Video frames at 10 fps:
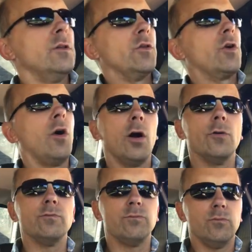The
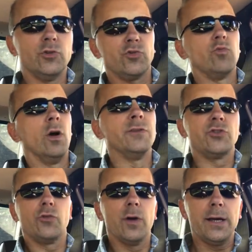car just
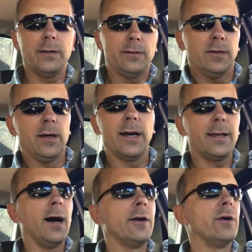runs great.
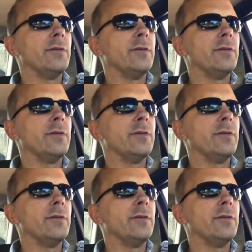I don't